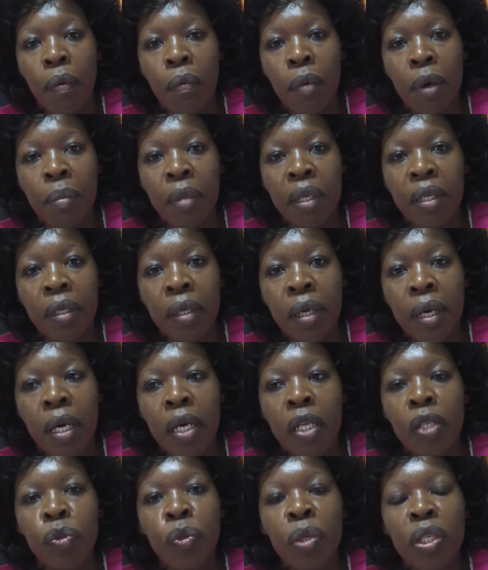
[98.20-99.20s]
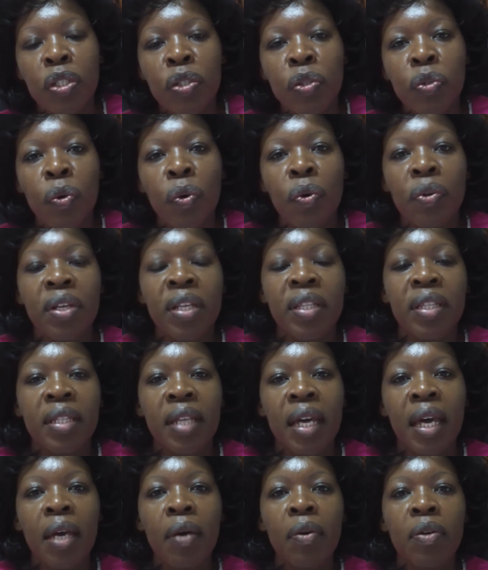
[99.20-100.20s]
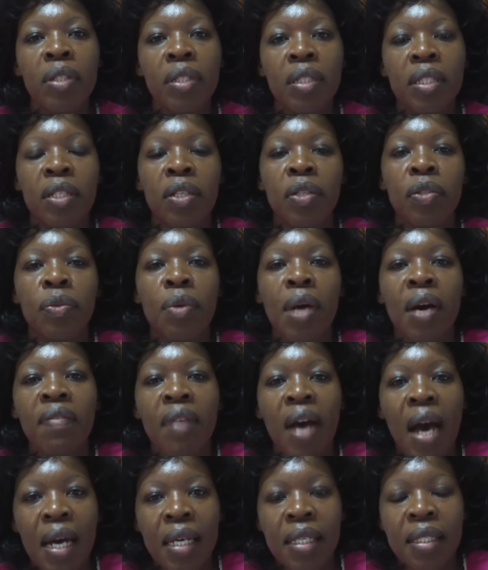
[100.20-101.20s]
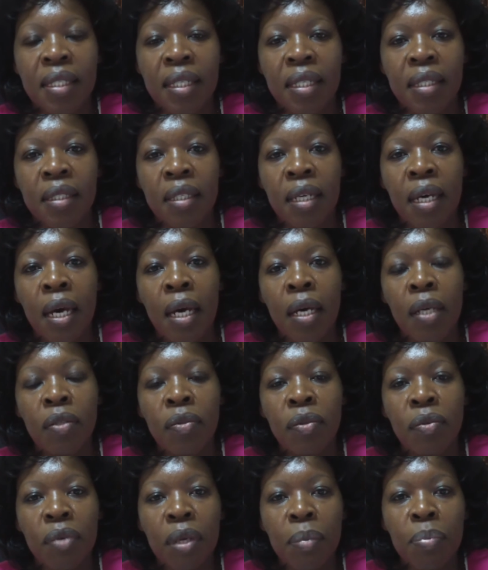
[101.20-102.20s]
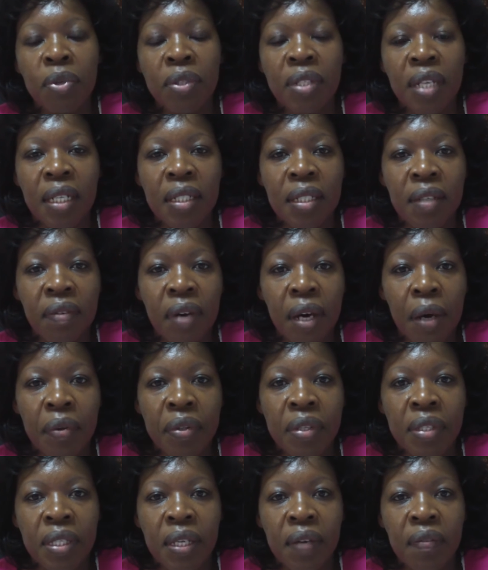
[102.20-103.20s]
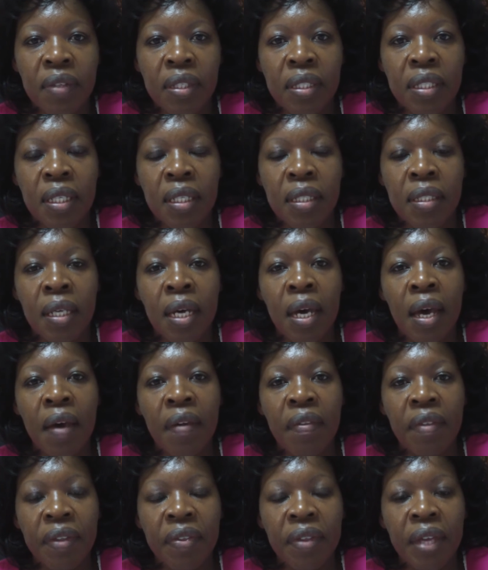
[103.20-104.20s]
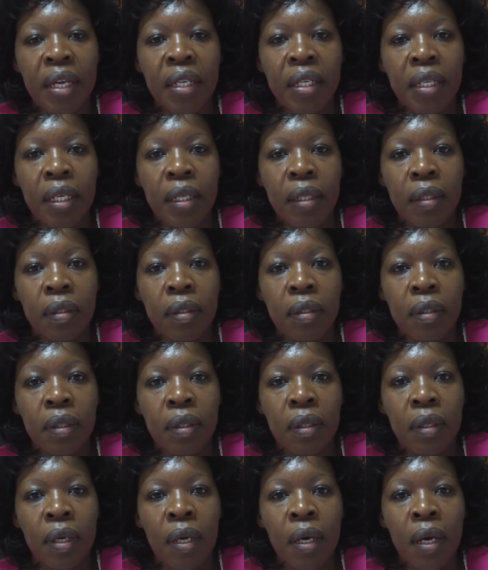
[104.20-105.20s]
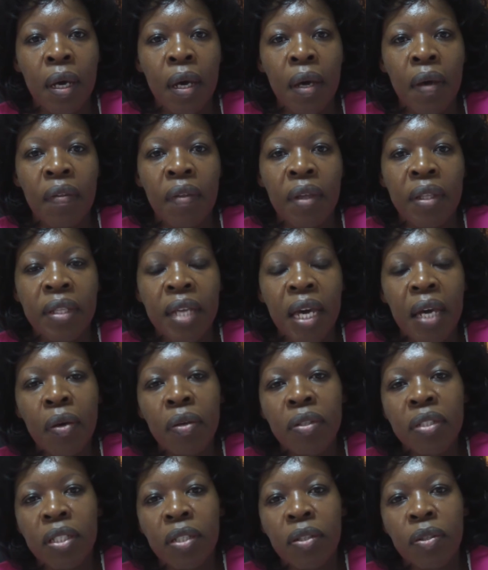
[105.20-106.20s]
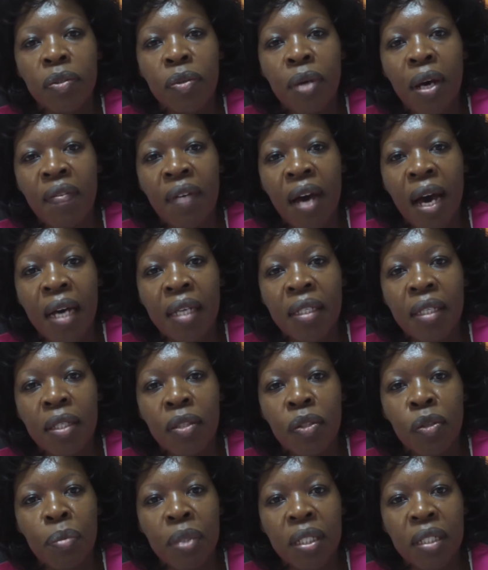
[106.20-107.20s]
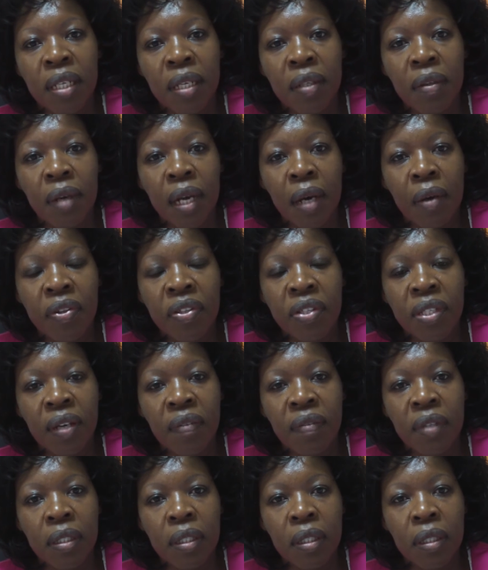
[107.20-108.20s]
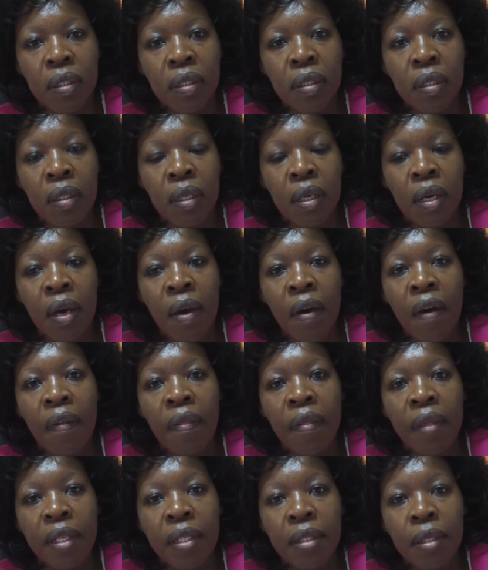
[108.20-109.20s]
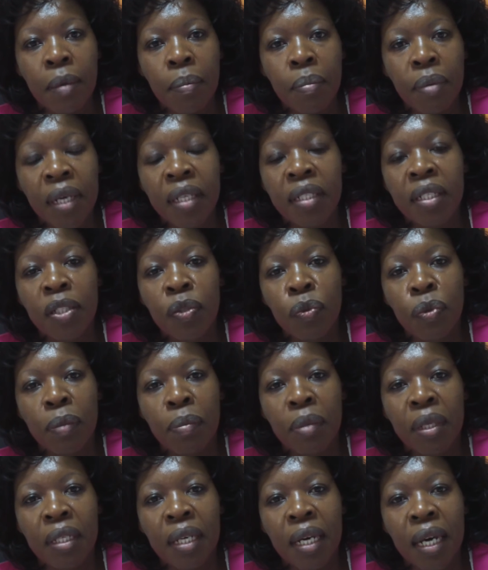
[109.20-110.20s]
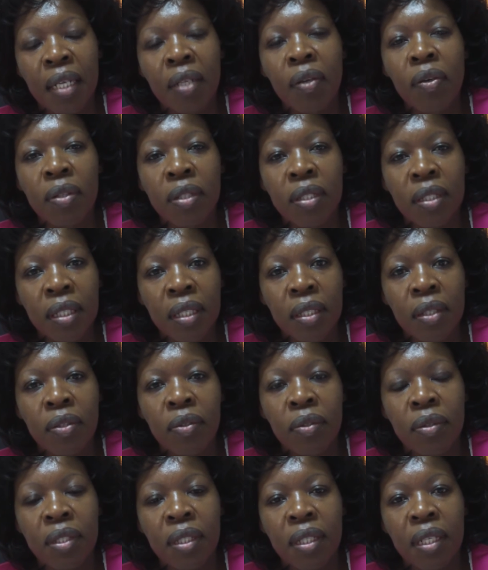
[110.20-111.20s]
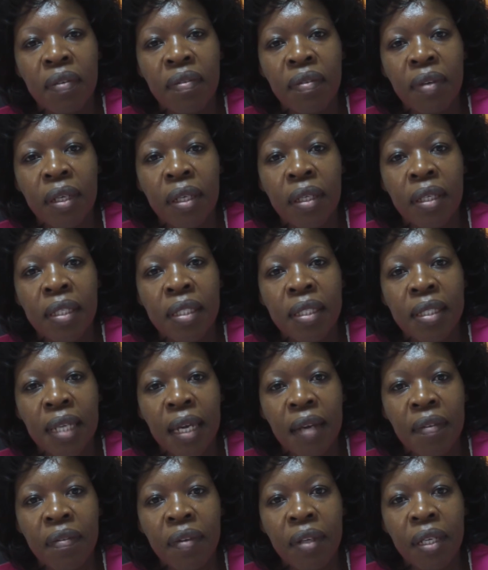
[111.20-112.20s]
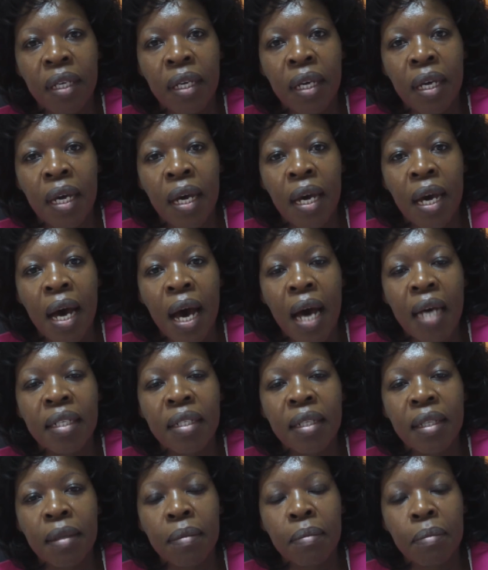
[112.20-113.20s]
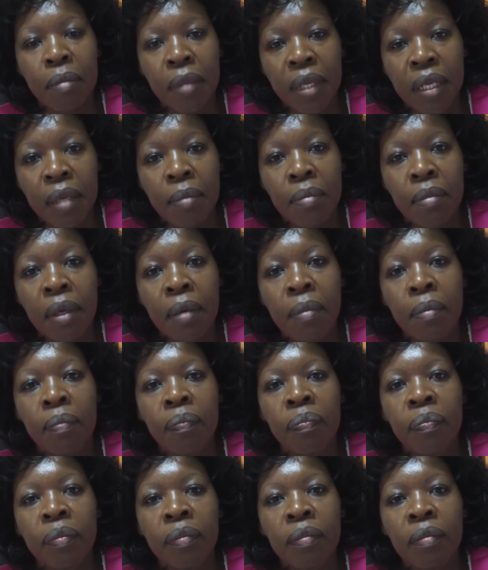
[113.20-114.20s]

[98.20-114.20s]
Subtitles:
women to ensure that they continue to have access to reproductive health services that they need, that they continue to have access to maternal health services, that pregnant women can continue to deliver safely under the minimum